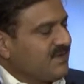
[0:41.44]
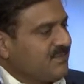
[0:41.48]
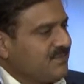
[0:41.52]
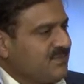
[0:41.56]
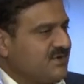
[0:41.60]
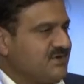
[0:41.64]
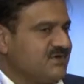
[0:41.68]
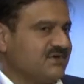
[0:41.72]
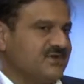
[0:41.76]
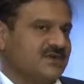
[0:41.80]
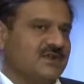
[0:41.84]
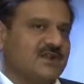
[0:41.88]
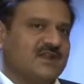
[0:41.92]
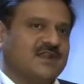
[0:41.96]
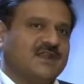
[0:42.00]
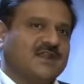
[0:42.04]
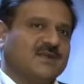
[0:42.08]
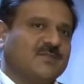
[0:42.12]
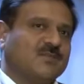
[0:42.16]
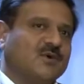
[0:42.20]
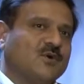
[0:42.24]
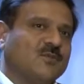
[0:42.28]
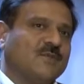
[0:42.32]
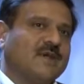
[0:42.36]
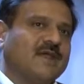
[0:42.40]
particularly in a
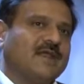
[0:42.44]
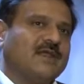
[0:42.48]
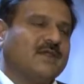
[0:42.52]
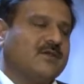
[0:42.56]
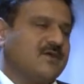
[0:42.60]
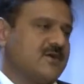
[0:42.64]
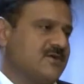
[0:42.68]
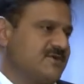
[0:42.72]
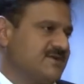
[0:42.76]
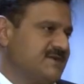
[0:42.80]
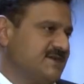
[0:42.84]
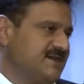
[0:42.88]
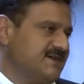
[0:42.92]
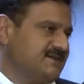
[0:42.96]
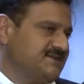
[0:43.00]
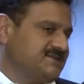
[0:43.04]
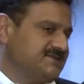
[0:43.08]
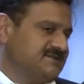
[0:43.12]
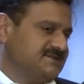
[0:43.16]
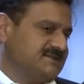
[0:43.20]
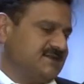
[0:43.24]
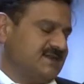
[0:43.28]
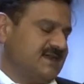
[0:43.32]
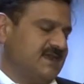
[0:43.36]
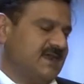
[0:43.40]
mobile
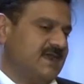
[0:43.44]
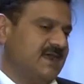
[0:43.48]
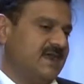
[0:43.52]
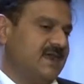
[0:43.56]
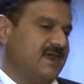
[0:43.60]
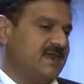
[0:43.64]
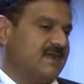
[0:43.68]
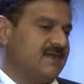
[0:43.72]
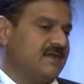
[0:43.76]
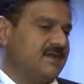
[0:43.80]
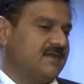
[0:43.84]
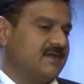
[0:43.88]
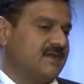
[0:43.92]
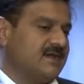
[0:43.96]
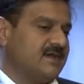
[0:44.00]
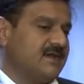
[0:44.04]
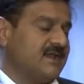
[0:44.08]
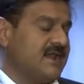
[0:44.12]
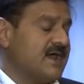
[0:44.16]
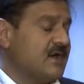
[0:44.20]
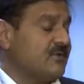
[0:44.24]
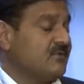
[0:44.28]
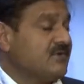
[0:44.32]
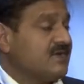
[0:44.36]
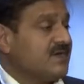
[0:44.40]
context, and
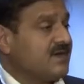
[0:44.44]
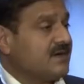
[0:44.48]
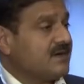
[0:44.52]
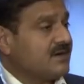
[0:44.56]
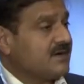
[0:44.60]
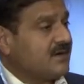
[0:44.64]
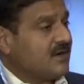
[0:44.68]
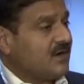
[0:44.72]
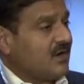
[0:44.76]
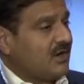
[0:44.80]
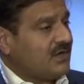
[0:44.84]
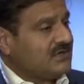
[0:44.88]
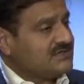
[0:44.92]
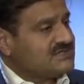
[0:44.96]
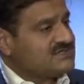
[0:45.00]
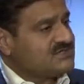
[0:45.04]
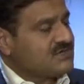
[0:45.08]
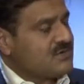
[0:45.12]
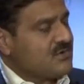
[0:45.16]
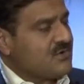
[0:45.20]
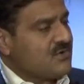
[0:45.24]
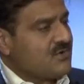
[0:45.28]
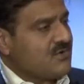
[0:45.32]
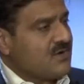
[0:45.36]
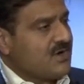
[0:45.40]
now they're
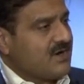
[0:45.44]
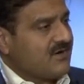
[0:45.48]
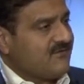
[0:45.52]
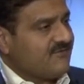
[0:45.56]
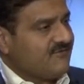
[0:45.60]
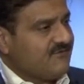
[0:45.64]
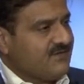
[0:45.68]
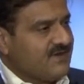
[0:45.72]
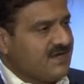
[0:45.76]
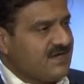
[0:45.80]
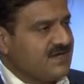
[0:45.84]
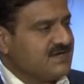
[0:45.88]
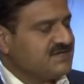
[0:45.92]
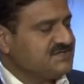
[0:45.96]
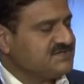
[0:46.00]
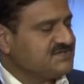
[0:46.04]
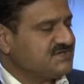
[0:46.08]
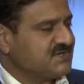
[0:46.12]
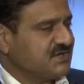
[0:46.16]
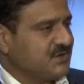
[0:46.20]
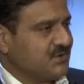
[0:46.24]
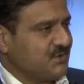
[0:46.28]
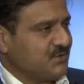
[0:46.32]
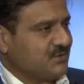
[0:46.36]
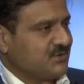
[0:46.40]
also very
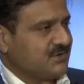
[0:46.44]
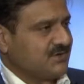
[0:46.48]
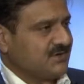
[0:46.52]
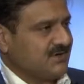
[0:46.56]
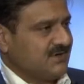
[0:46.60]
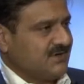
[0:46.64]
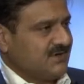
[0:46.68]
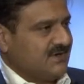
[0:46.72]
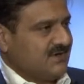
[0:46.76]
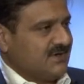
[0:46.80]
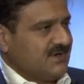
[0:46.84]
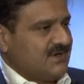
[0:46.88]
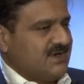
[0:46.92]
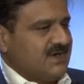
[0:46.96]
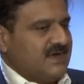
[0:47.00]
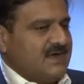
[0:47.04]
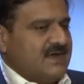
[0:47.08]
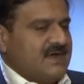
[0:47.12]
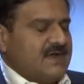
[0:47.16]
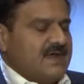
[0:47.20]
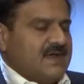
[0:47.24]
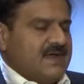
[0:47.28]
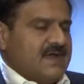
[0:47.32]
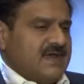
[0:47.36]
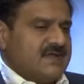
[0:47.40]
insecure.
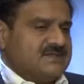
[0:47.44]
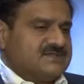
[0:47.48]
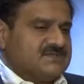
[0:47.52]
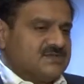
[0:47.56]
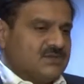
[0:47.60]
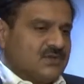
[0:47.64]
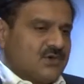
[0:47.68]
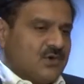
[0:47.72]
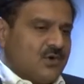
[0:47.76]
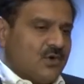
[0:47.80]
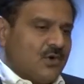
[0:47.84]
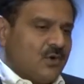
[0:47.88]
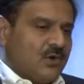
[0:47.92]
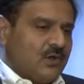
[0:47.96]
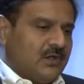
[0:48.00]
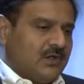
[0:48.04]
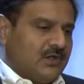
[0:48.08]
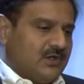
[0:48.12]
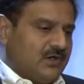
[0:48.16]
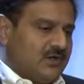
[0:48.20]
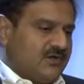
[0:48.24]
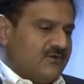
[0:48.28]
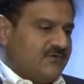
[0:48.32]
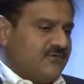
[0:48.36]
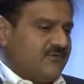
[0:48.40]
And so the goal
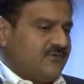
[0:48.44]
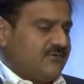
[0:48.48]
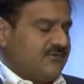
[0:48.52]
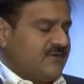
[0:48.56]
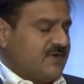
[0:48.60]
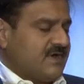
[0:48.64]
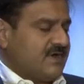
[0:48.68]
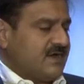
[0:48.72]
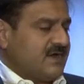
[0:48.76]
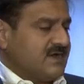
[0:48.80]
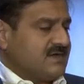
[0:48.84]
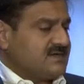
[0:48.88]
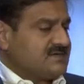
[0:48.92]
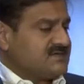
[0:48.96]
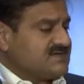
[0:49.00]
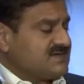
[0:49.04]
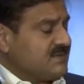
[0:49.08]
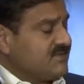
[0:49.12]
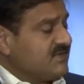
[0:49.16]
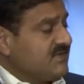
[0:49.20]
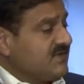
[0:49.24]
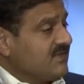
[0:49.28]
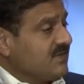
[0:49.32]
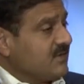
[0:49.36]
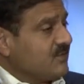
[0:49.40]
of
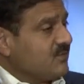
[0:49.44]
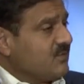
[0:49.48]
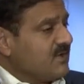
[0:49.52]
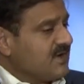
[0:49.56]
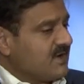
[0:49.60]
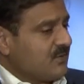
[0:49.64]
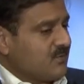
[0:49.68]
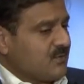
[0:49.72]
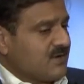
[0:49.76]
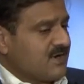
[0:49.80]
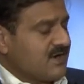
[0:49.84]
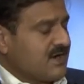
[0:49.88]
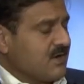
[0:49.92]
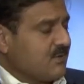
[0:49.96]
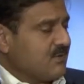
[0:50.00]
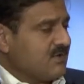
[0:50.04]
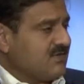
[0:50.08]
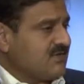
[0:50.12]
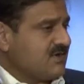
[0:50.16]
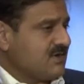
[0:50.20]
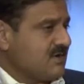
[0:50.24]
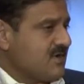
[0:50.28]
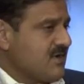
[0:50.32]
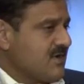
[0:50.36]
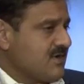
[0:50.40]
something that we are working
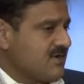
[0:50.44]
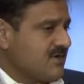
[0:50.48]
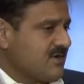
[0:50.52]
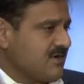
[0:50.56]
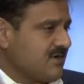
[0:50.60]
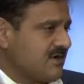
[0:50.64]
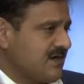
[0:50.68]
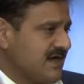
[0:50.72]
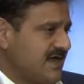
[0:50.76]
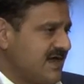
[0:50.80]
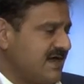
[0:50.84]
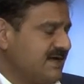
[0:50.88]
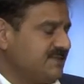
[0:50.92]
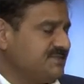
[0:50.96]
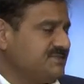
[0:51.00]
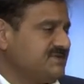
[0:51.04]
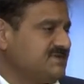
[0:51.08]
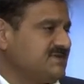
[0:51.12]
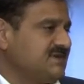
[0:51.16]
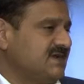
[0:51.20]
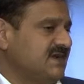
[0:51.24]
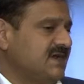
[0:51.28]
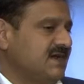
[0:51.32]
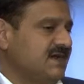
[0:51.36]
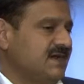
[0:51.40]
with at Knock Knock Labs